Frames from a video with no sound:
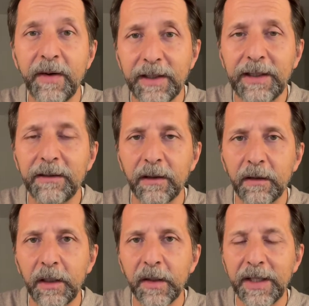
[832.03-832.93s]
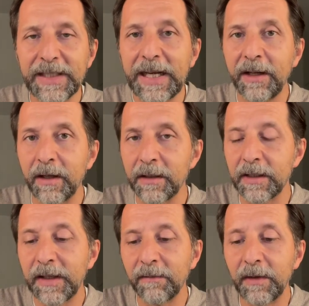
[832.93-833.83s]
detailed here in telling us
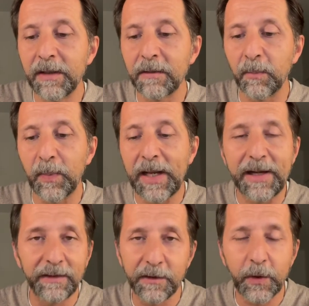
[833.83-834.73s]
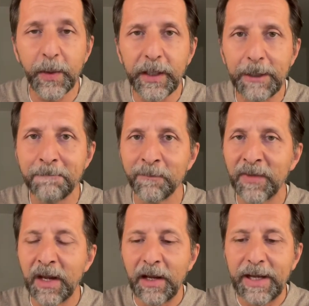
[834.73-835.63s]
that this plant, this tree,
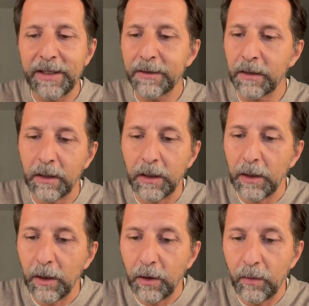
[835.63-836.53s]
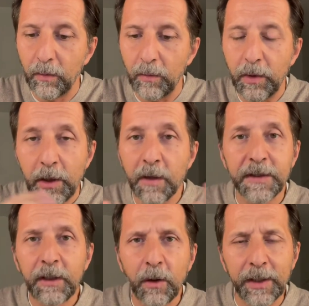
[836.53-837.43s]
has
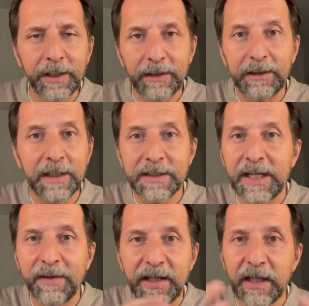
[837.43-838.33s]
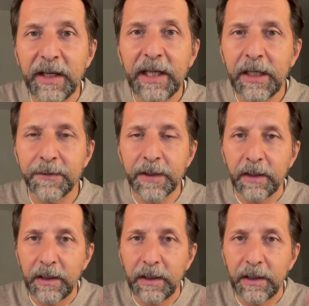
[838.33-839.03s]
nothing on it. It doesn't have any leaves.